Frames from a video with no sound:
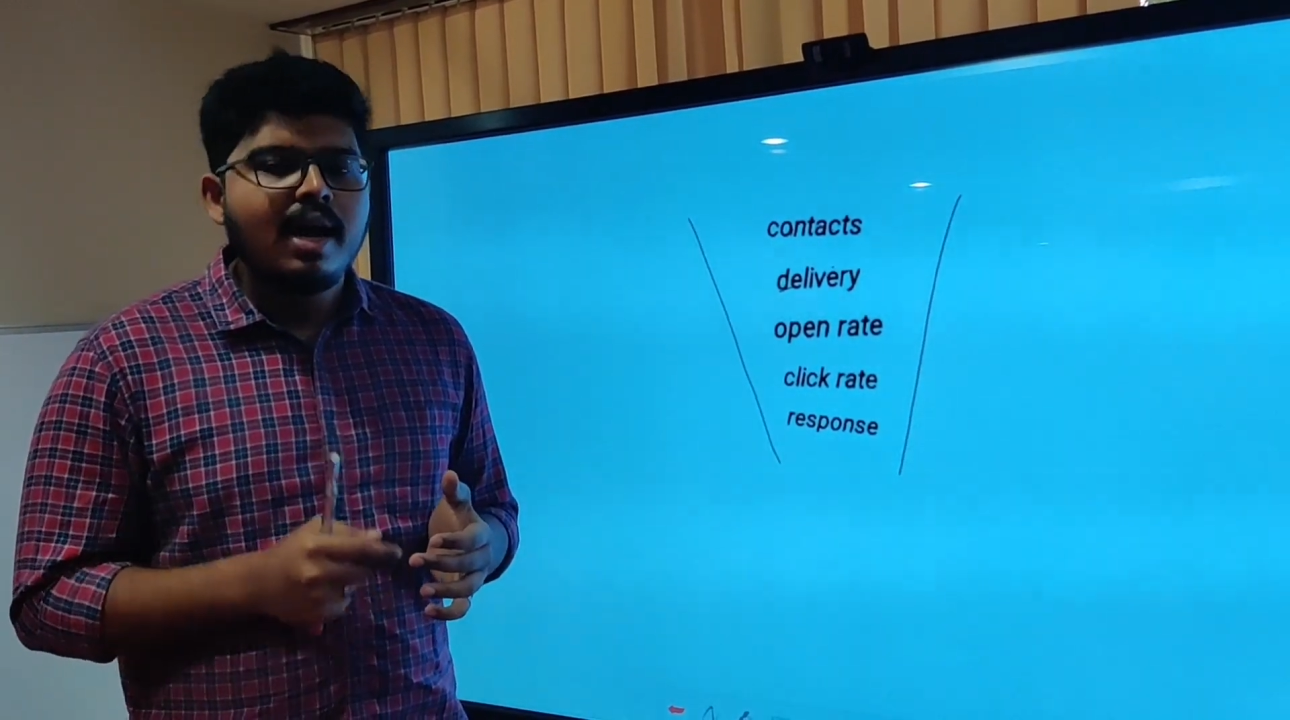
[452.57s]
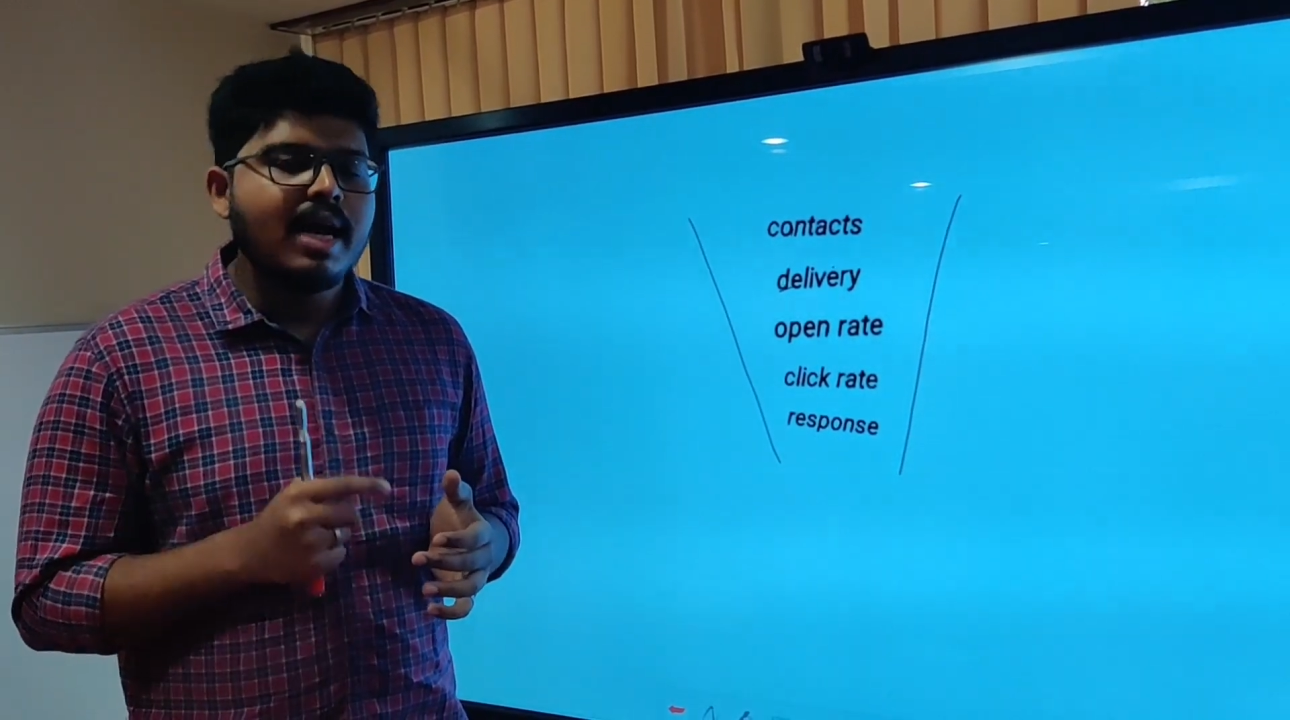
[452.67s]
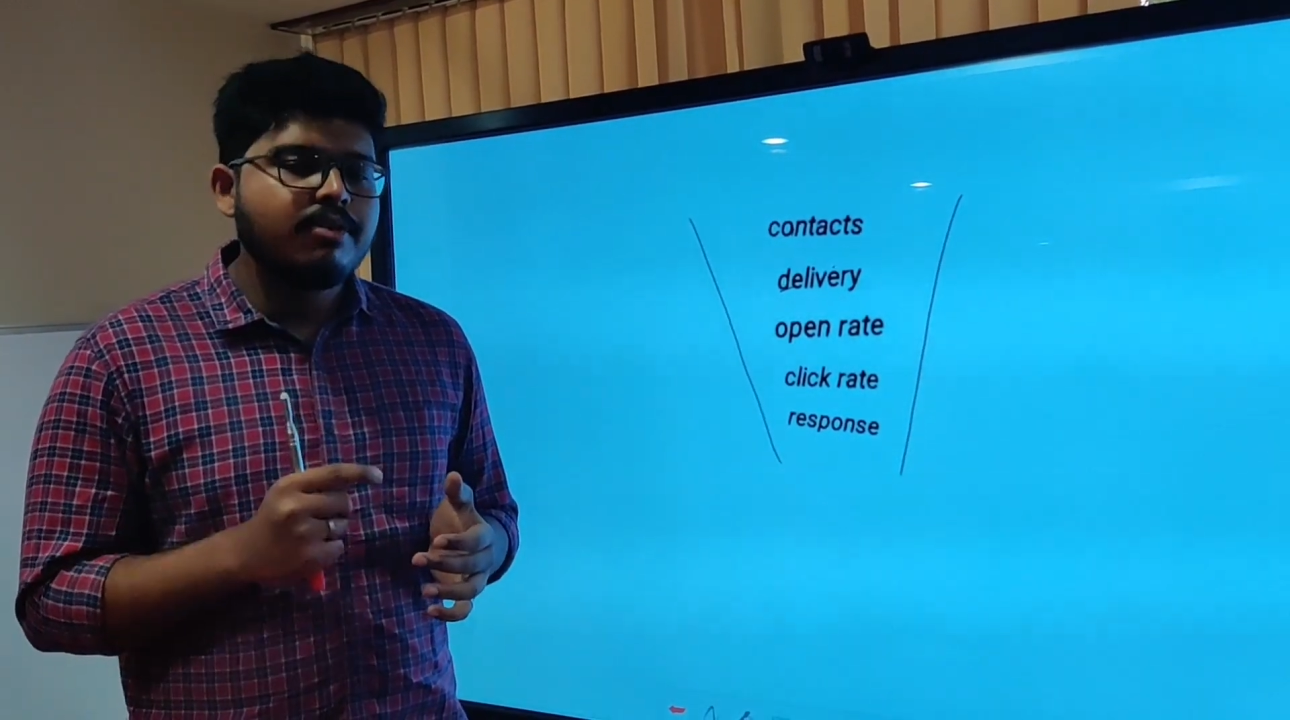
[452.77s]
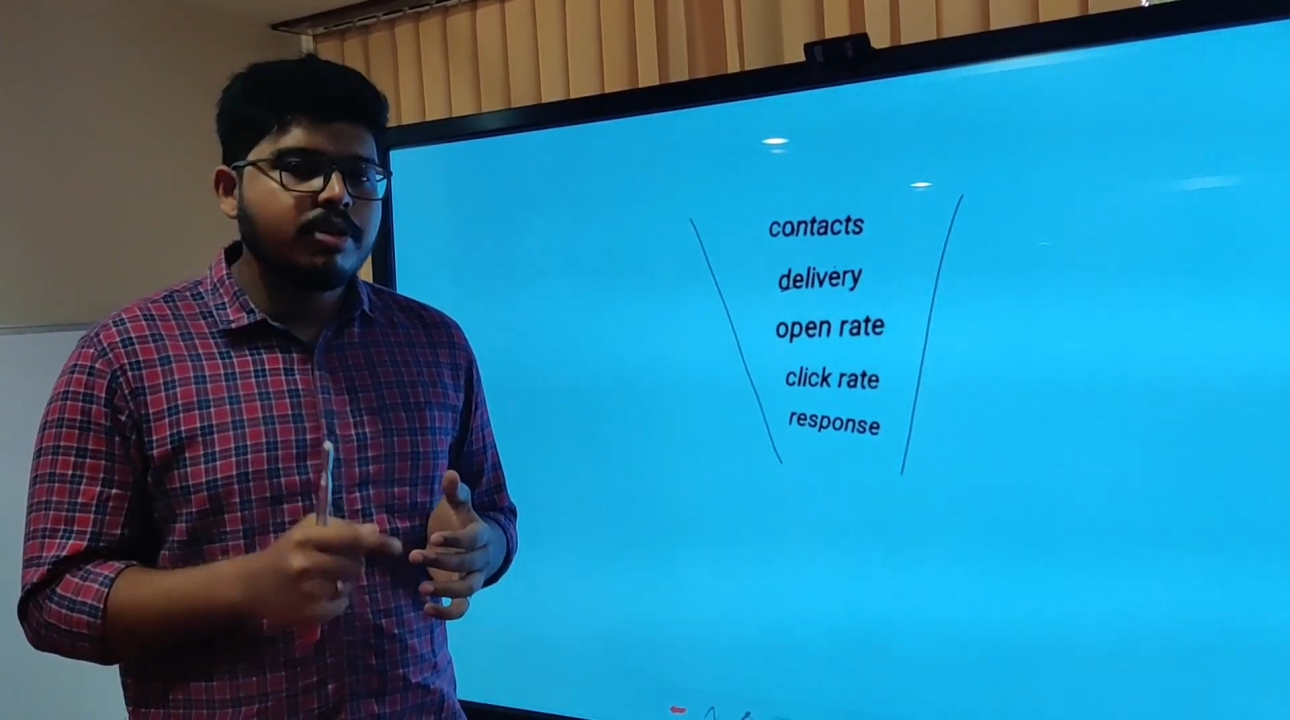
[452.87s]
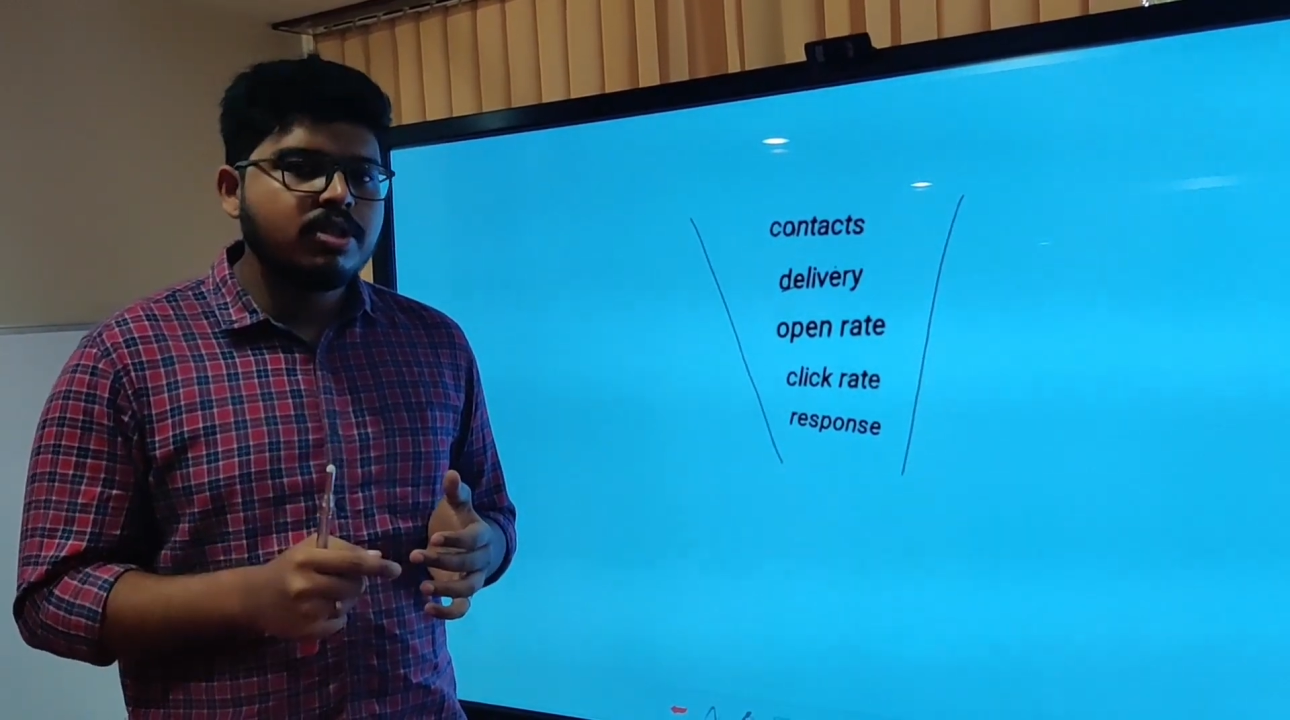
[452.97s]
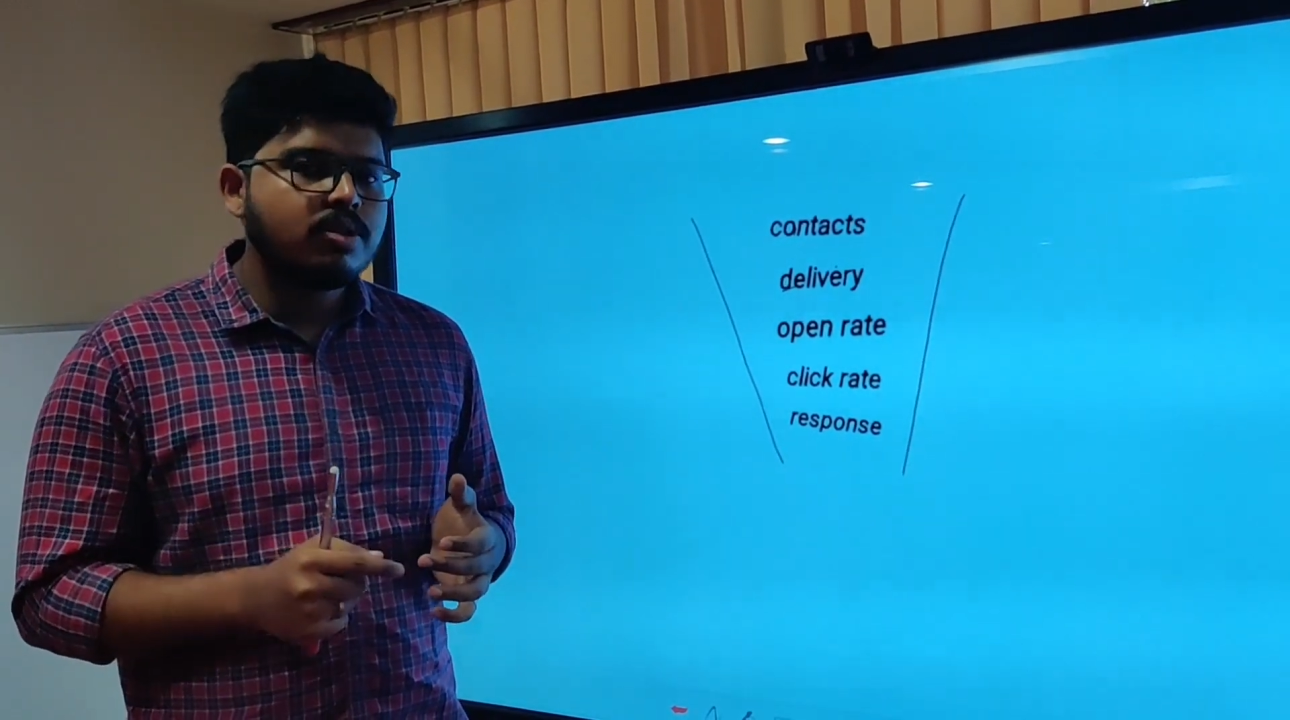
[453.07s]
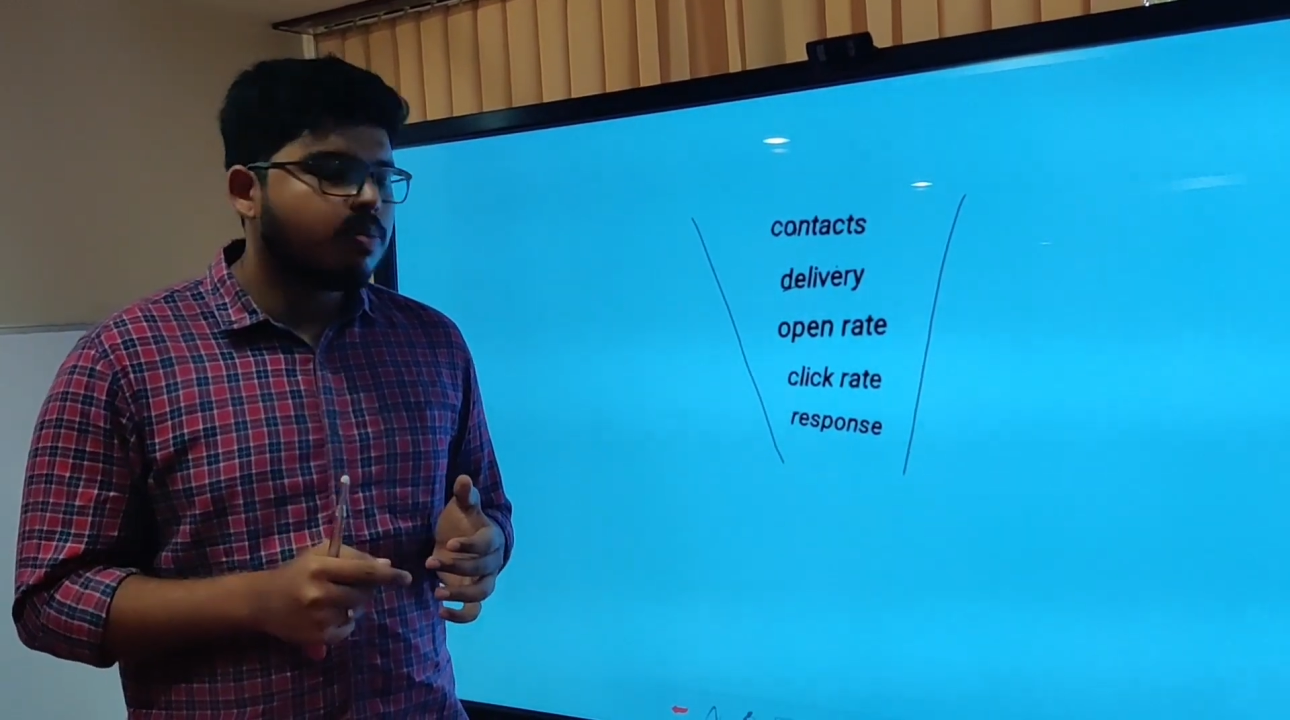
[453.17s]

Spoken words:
and which is